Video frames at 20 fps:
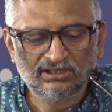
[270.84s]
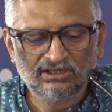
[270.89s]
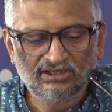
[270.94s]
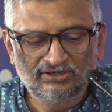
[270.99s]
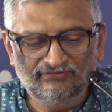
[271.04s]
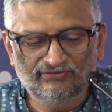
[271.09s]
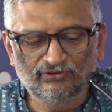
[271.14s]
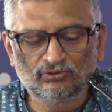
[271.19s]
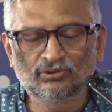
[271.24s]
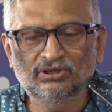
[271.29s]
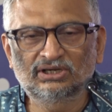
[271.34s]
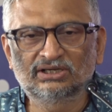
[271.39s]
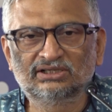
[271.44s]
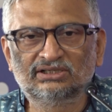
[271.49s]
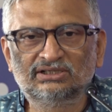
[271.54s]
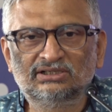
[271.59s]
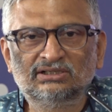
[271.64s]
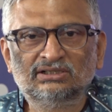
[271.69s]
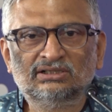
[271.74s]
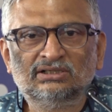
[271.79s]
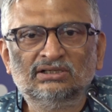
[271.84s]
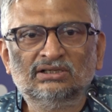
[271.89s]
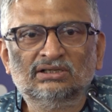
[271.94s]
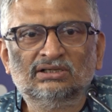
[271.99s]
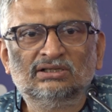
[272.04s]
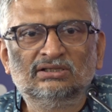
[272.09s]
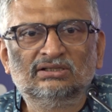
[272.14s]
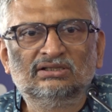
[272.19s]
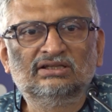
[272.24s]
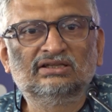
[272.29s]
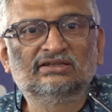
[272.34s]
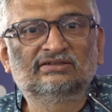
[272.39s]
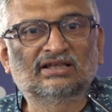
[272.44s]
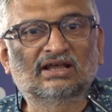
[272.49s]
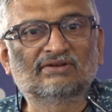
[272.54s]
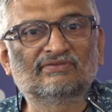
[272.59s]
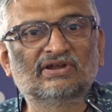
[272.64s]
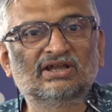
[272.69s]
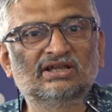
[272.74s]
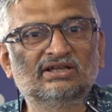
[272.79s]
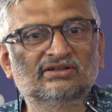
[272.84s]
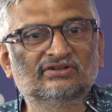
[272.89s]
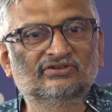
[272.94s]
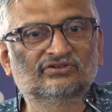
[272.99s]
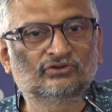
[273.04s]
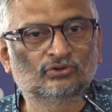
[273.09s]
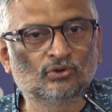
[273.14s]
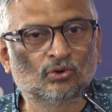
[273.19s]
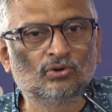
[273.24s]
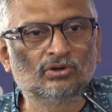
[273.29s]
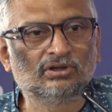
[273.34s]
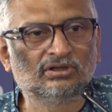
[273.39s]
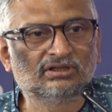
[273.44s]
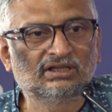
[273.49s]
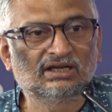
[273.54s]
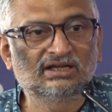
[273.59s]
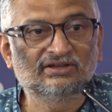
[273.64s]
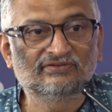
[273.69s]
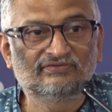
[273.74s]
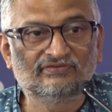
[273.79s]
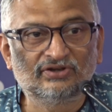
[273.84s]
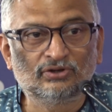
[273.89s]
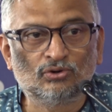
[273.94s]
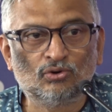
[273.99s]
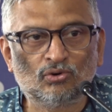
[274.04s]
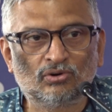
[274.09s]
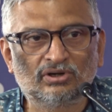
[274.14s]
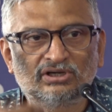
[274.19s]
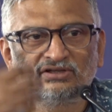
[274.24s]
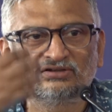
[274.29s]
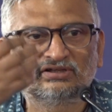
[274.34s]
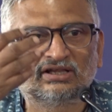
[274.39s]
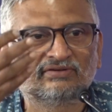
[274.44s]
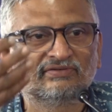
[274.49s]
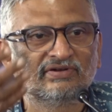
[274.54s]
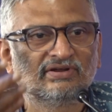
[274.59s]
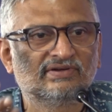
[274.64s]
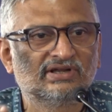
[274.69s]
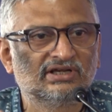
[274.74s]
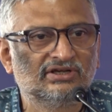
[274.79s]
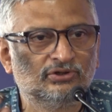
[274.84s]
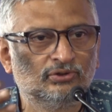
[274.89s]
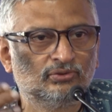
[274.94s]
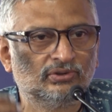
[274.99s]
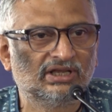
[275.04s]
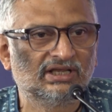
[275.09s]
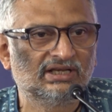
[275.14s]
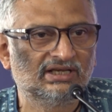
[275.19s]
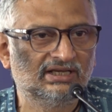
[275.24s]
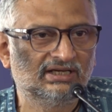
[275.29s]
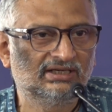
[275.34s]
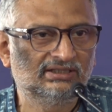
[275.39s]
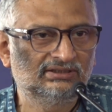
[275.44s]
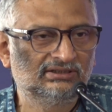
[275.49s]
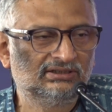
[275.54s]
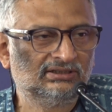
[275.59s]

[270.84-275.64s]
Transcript: If you look at it, the surveyors told that if you go and survey a new area,